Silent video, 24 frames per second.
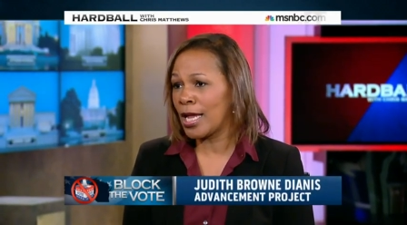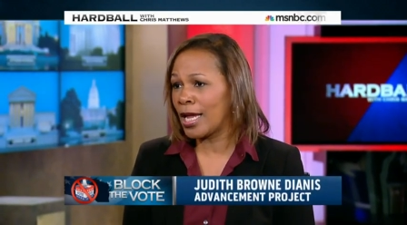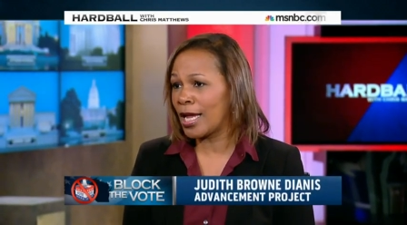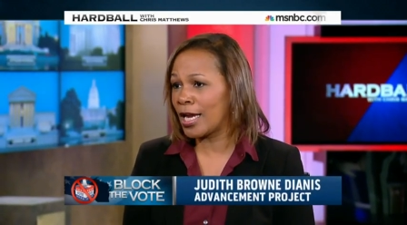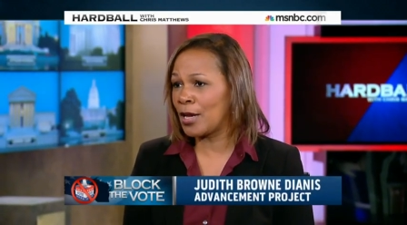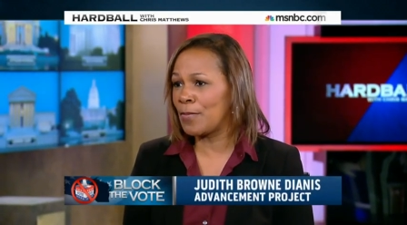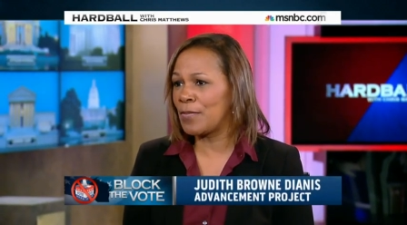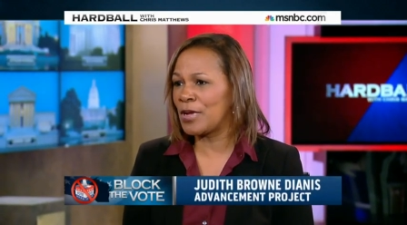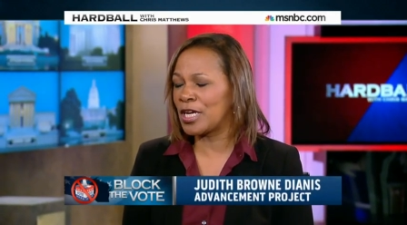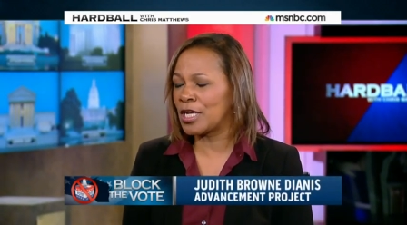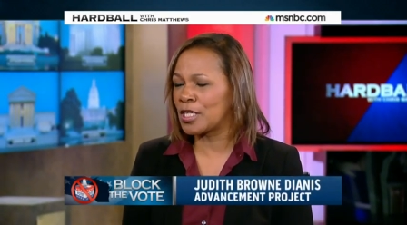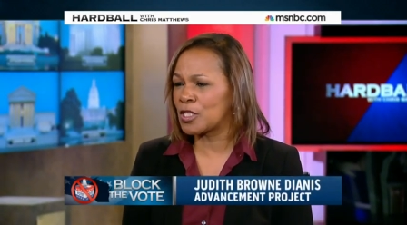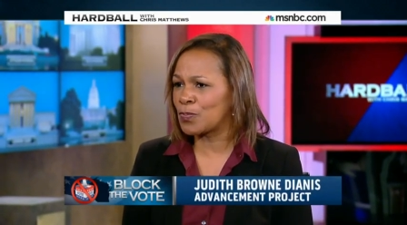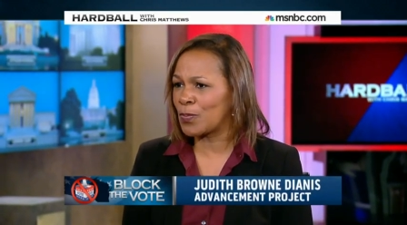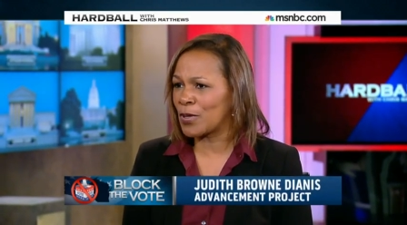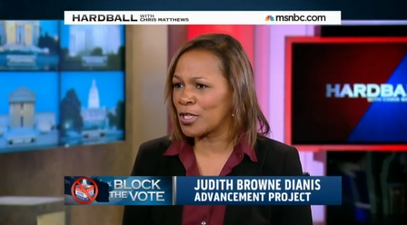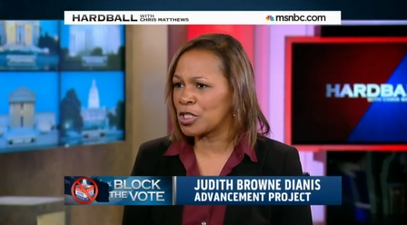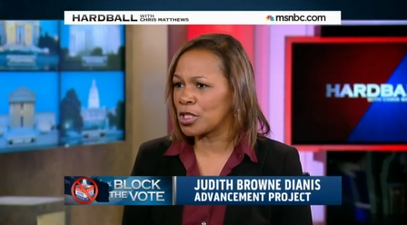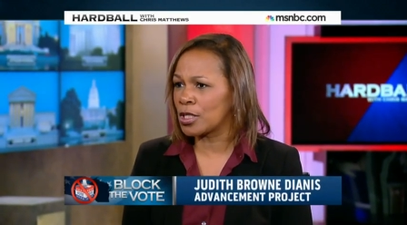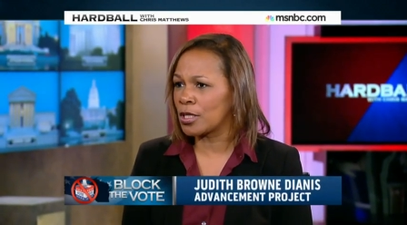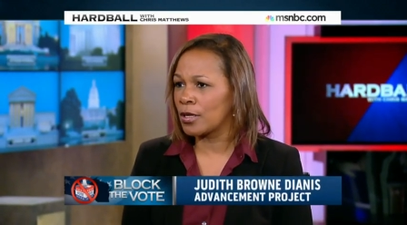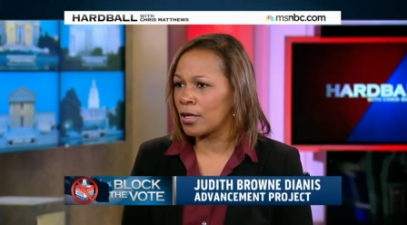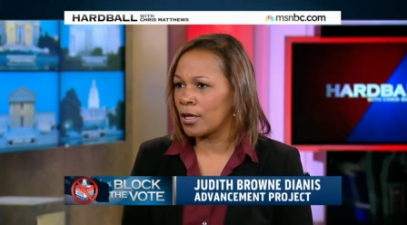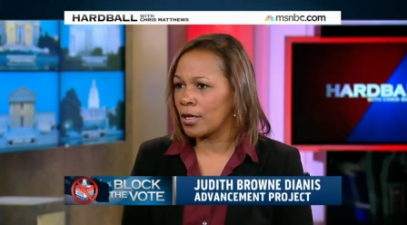What about I mean, 7
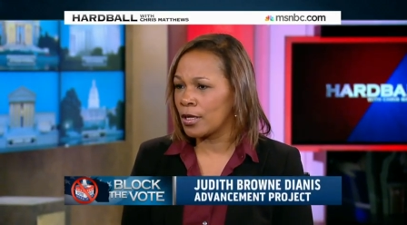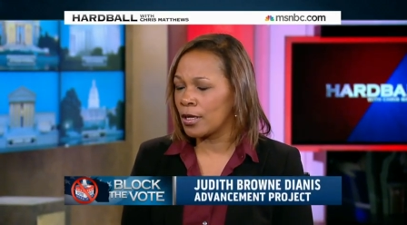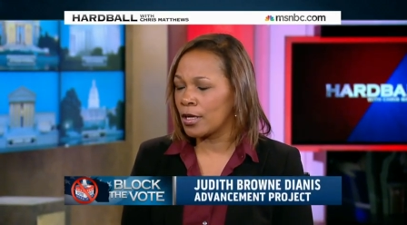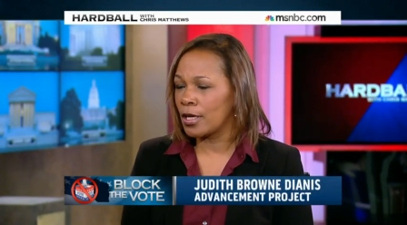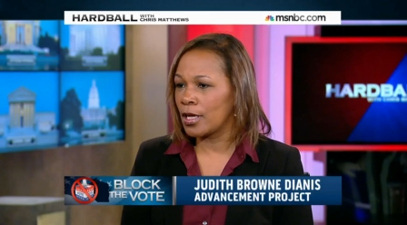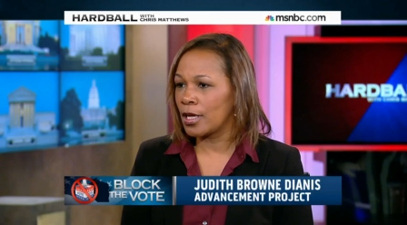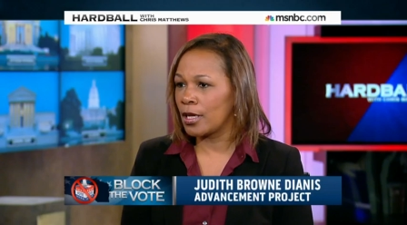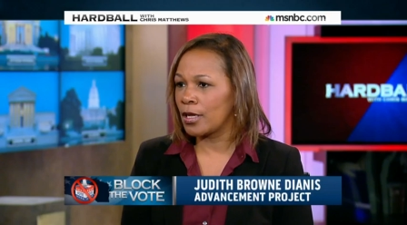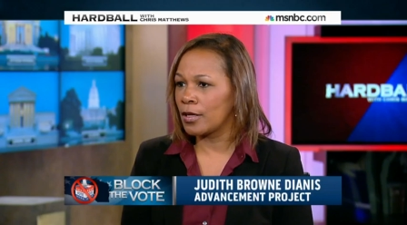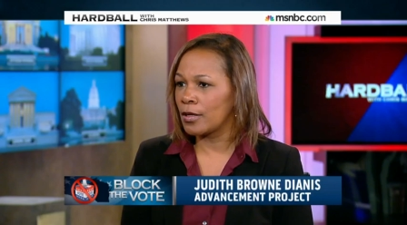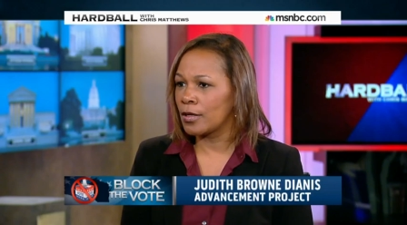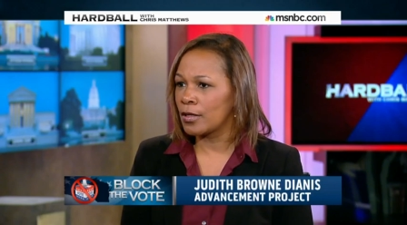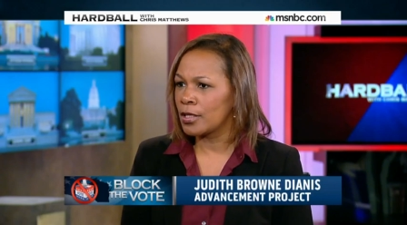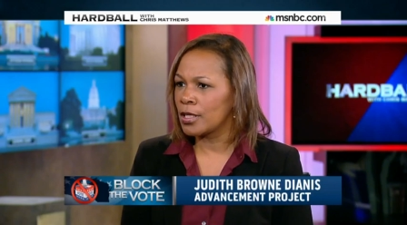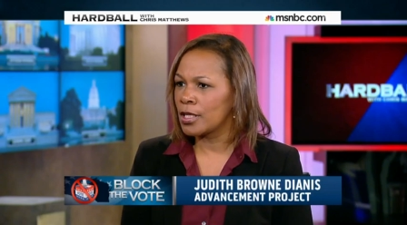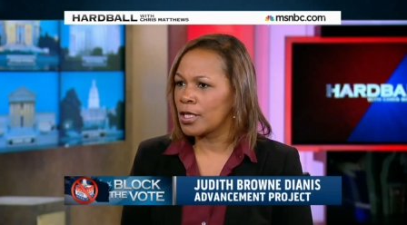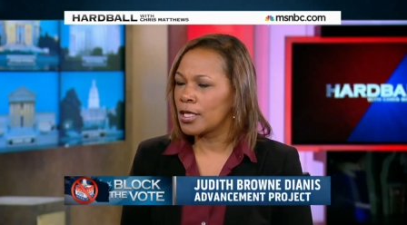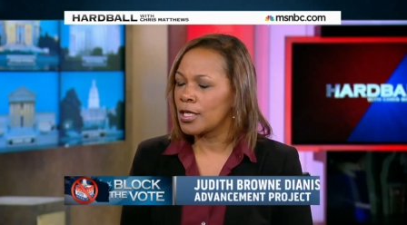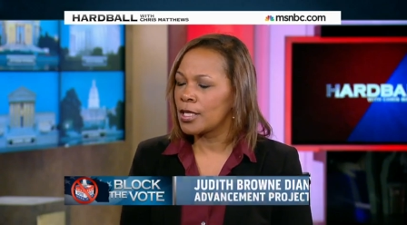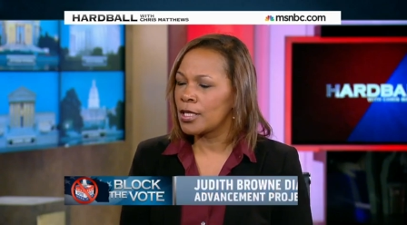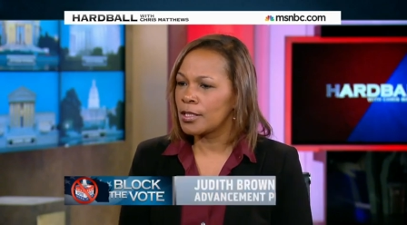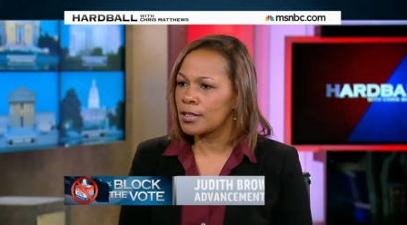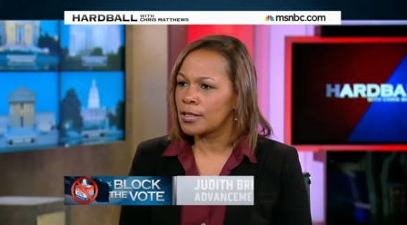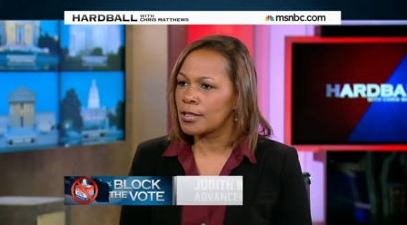o'clock? A lot of
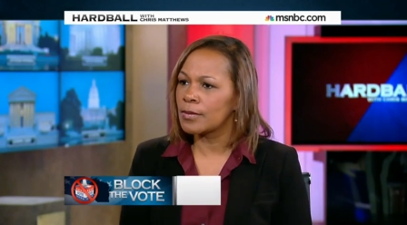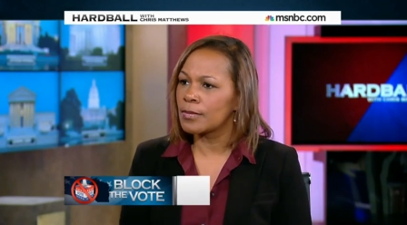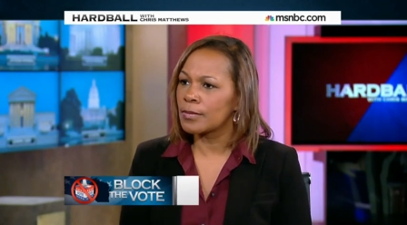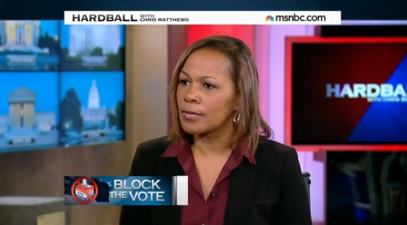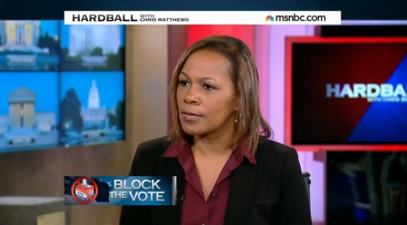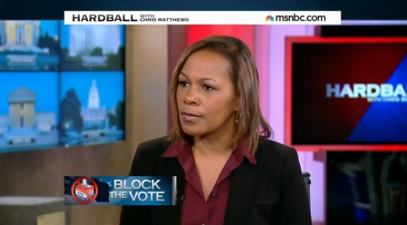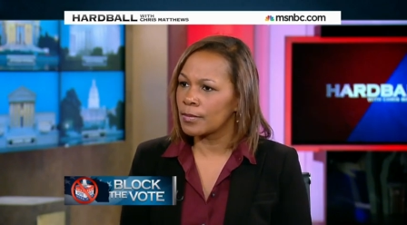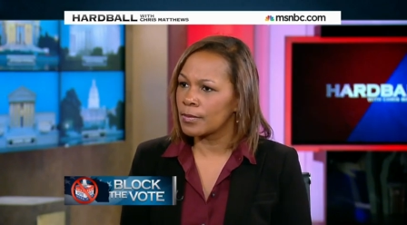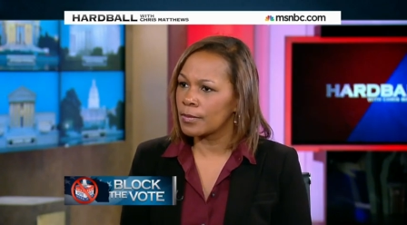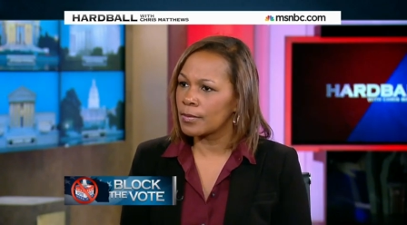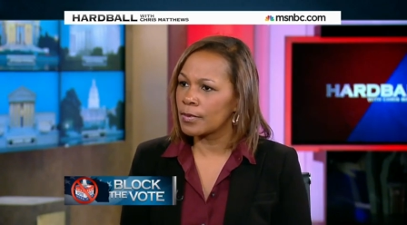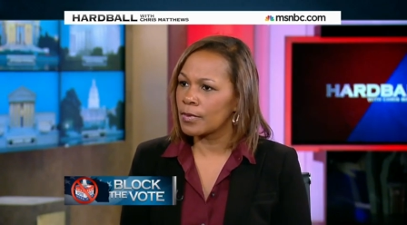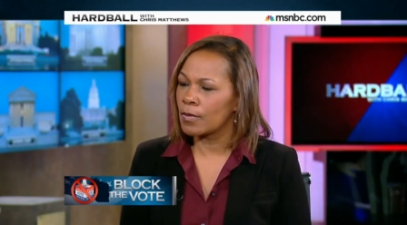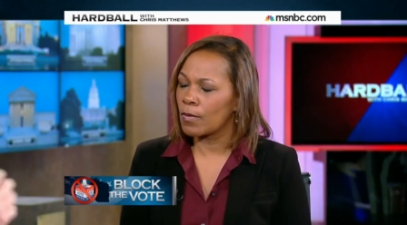people, uh, we were